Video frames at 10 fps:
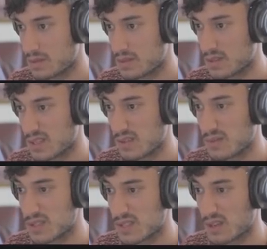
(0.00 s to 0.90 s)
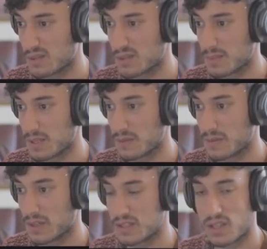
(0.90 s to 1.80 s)
to give the sound a bit
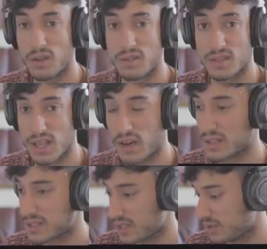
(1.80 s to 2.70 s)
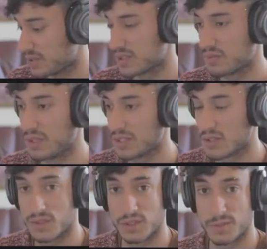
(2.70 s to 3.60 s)
of uh, tone and character, which is really
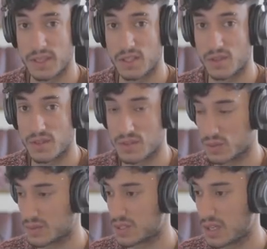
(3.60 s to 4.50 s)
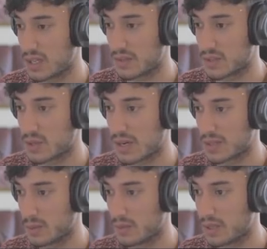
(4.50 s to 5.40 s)
useful depending on the sort of style of the
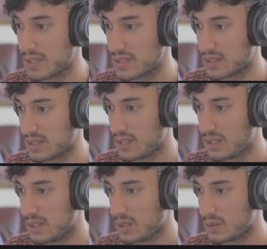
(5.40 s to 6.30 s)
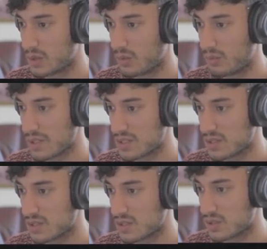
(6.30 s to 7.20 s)
track that we're writing. We've got resonance